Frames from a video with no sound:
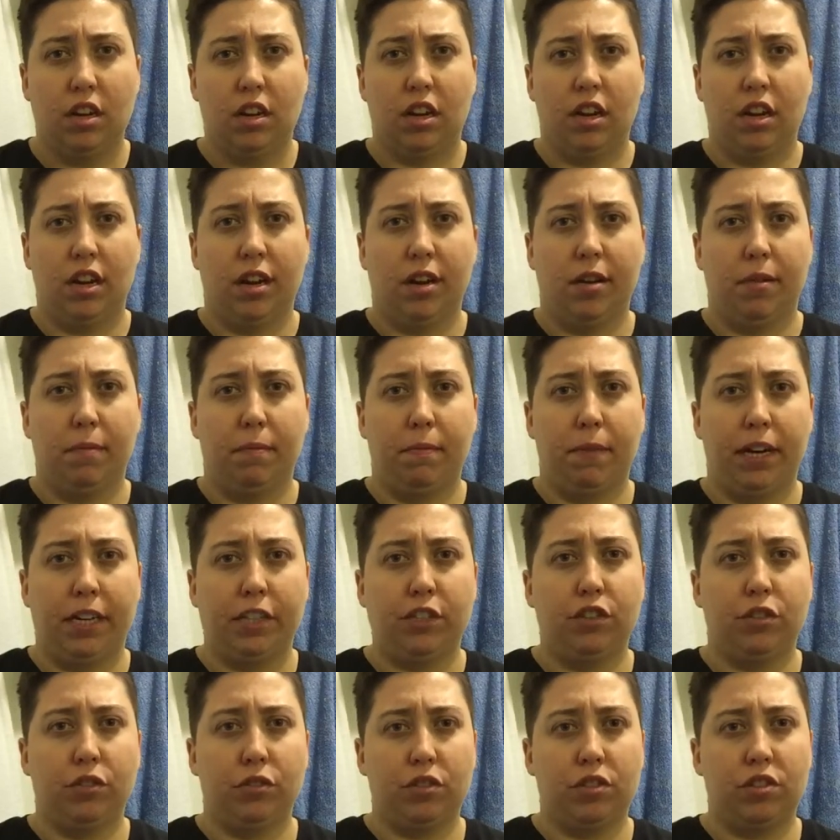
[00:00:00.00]
I
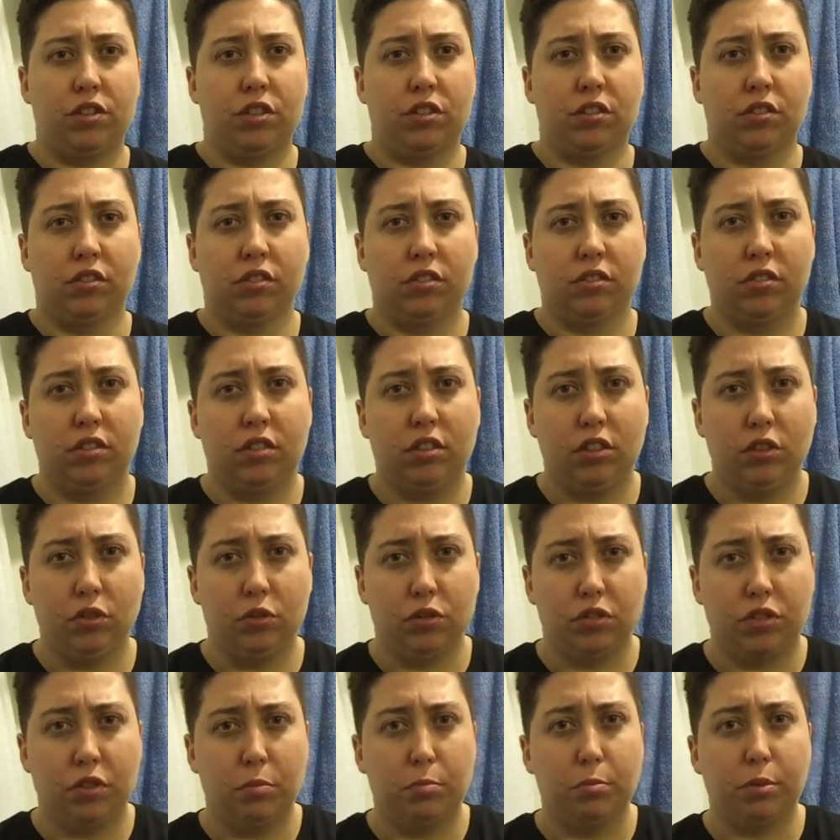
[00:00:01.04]
do still
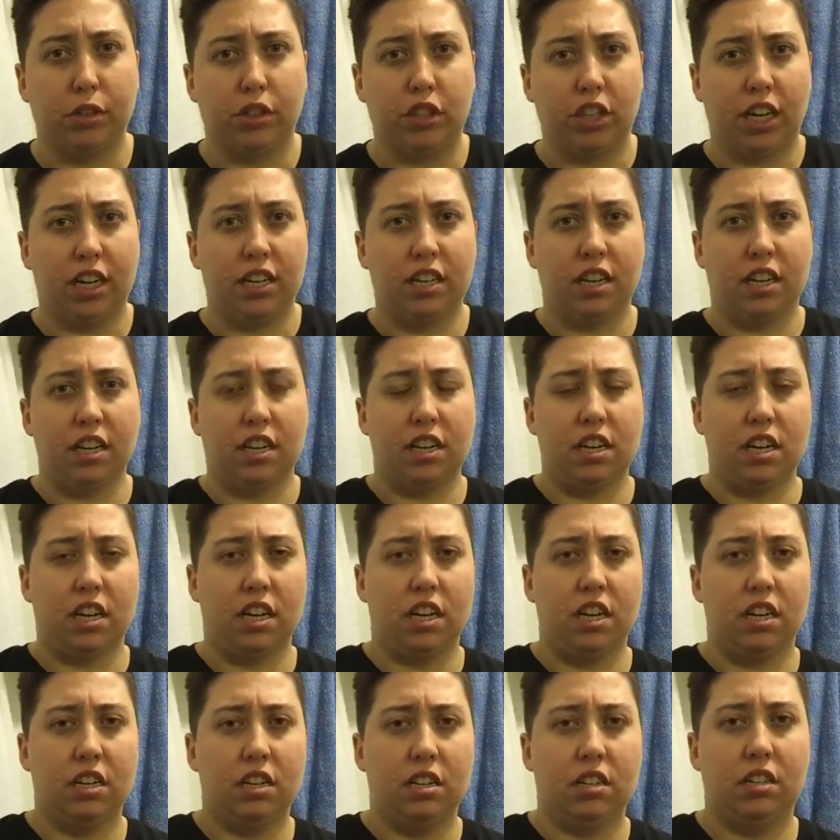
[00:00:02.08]
use the Butch
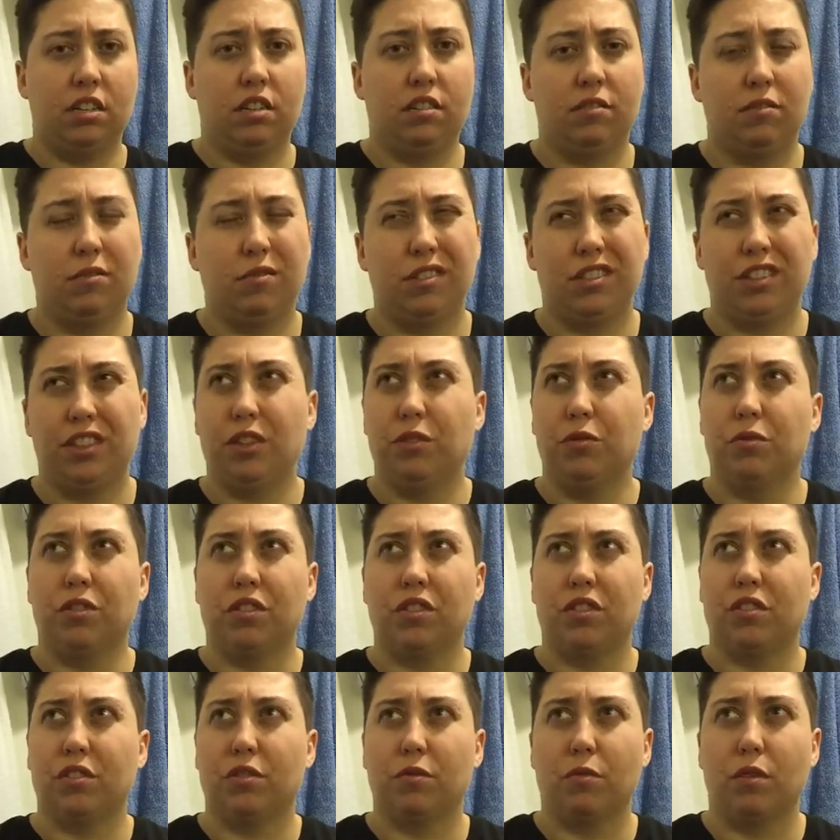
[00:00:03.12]
identity. Use
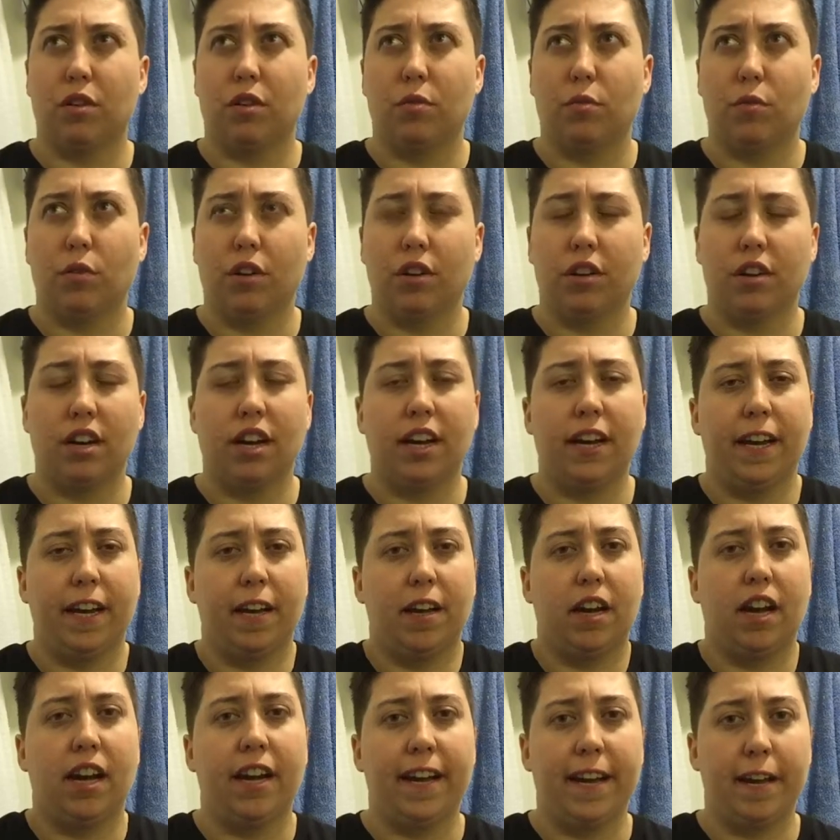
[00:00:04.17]
is the wrong word.
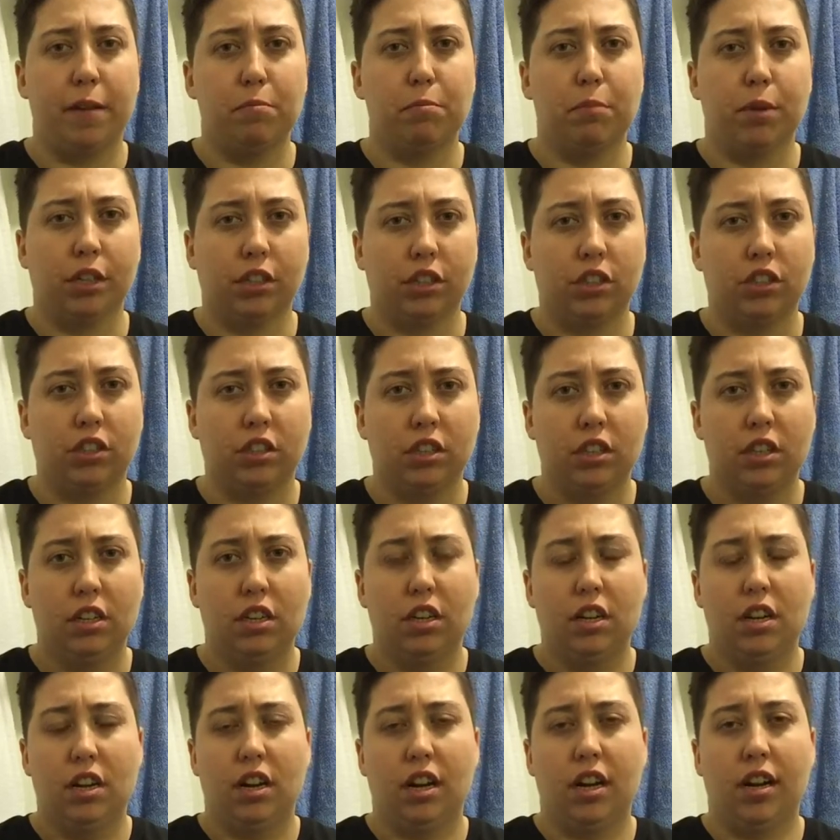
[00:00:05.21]
I am Butch.
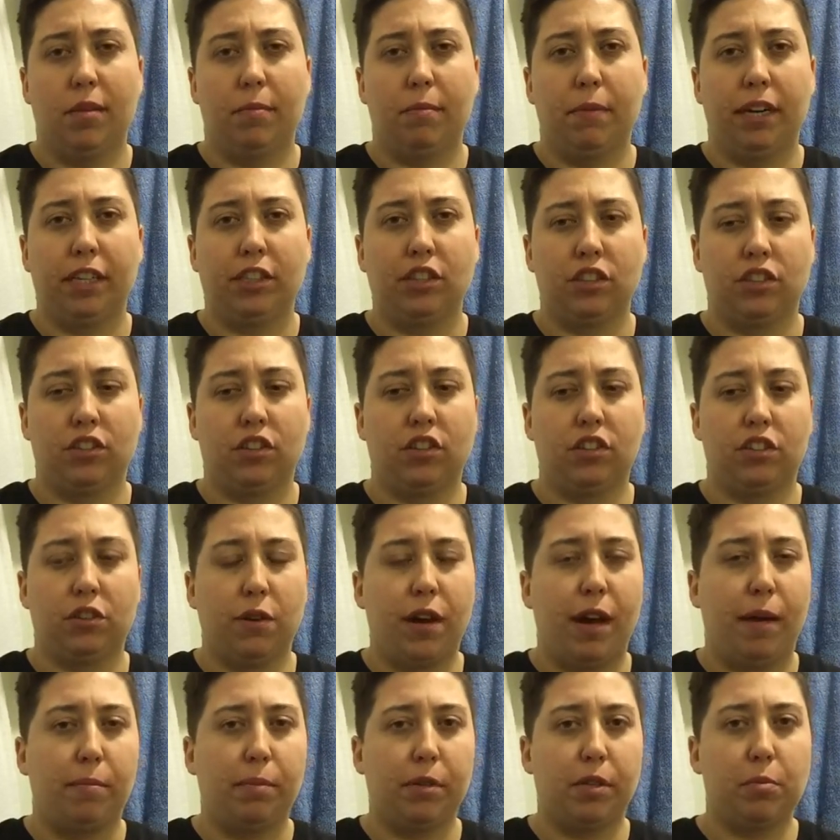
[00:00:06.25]
I just also
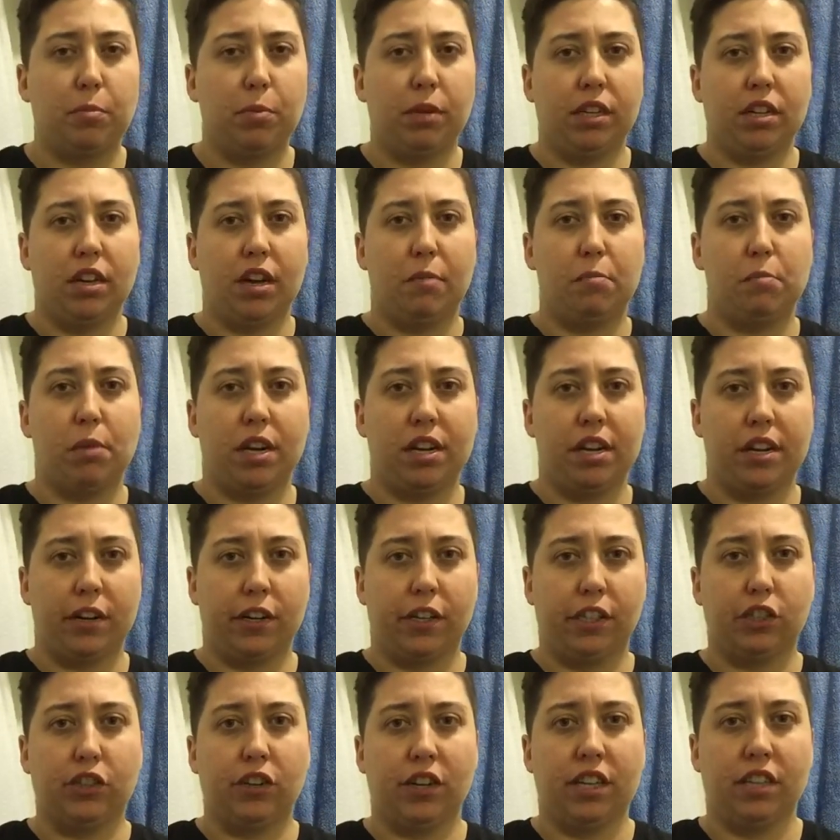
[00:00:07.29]
happen to be non-binary
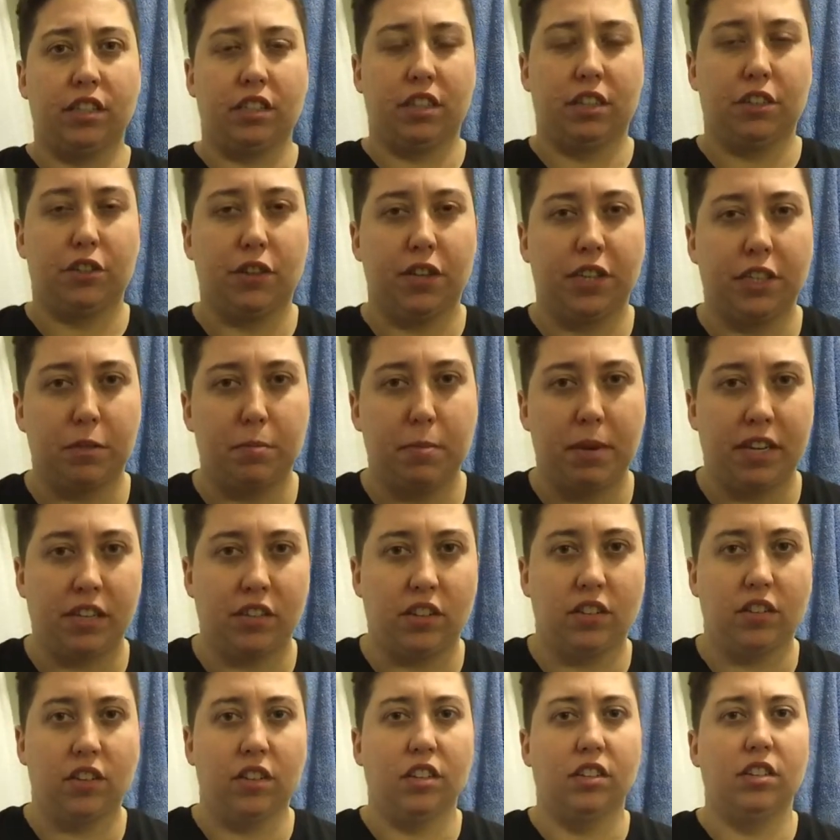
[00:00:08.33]
trans and trans
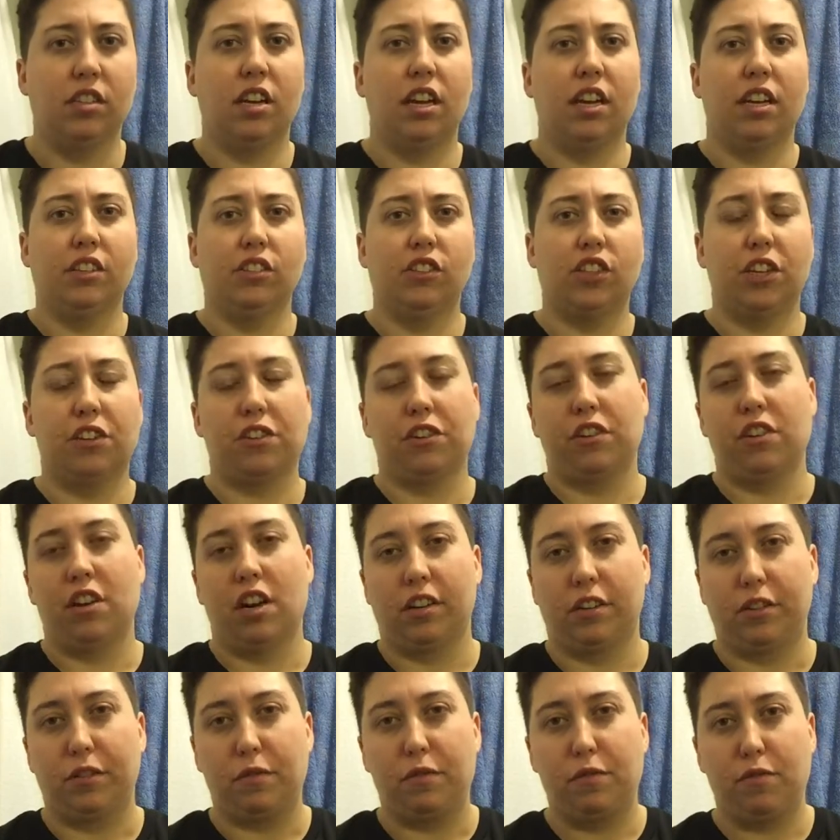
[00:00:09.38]
masculine and gender
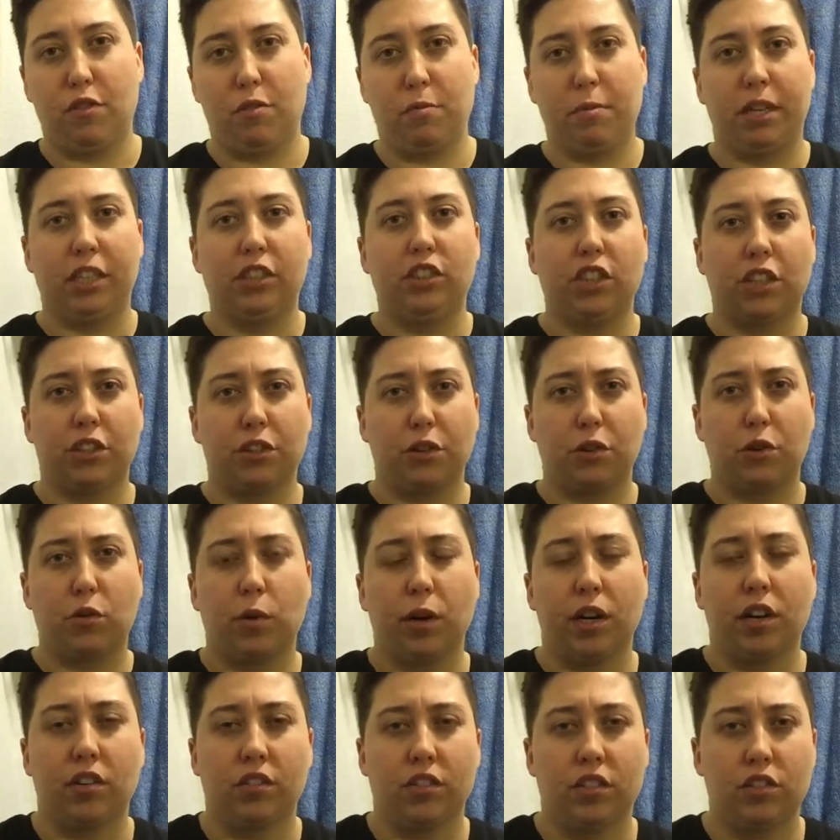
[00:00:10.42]
non-conforming, gender
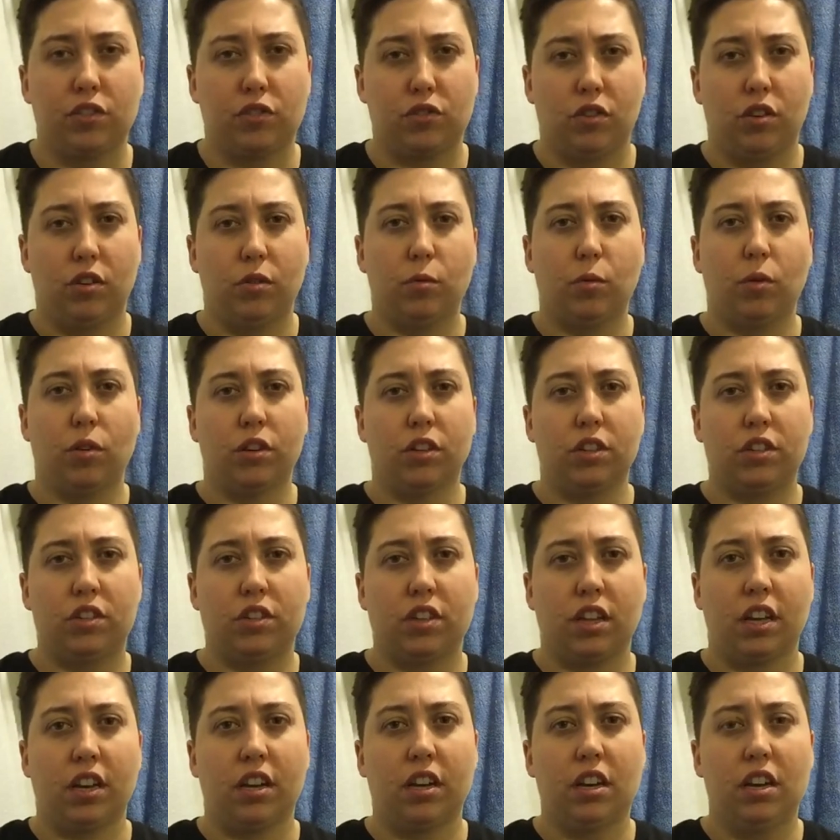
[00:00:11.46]
queer. These are all words
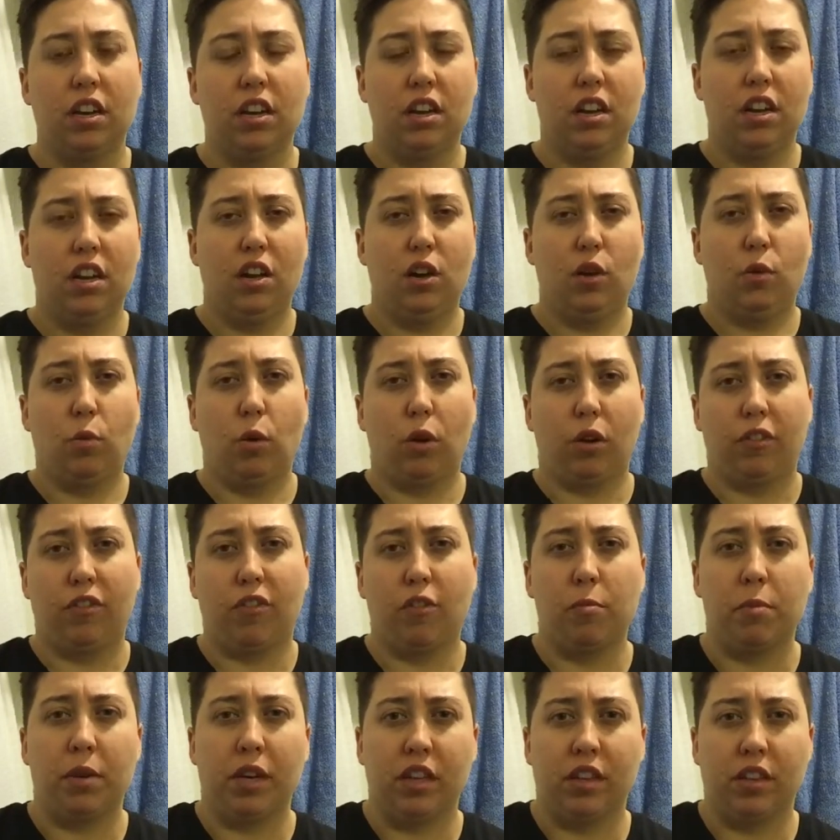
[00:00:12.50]
that work for
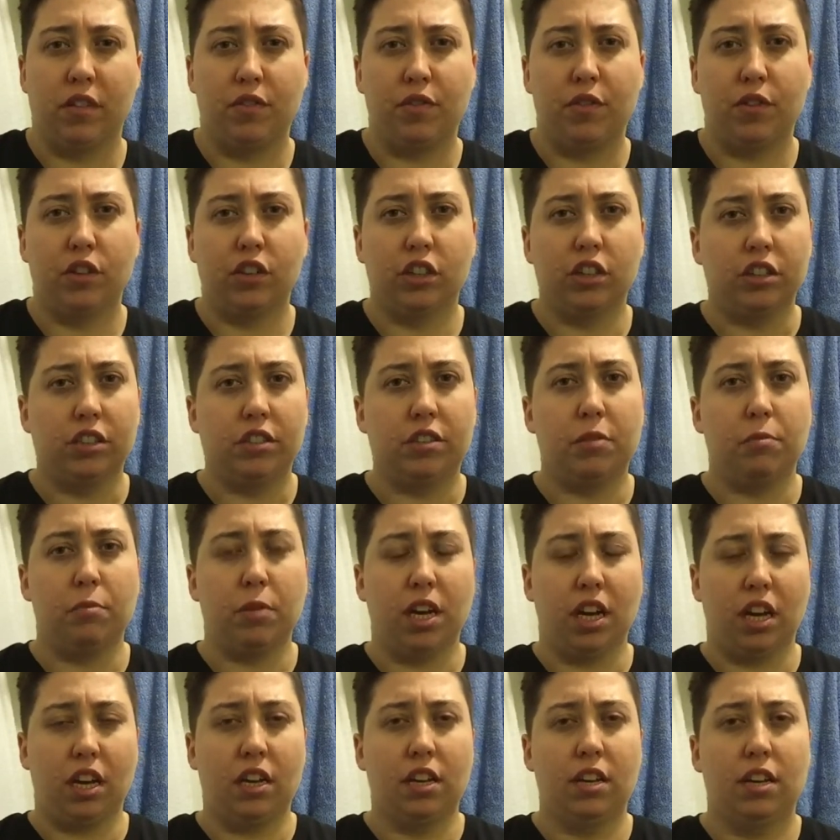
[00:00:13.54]
me, that feel good to
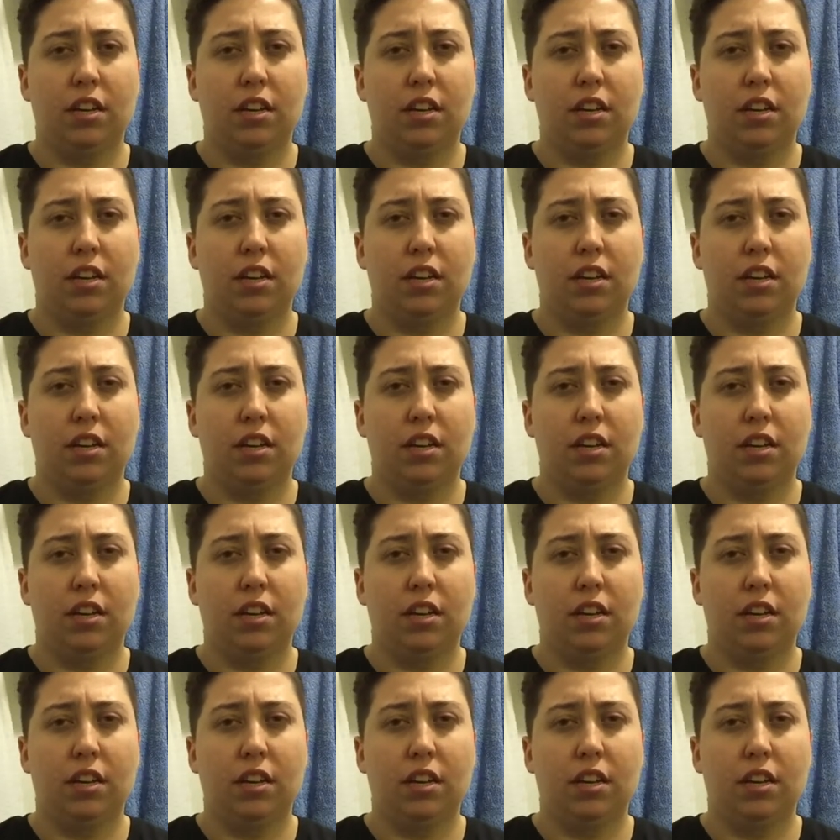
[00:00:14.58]
me.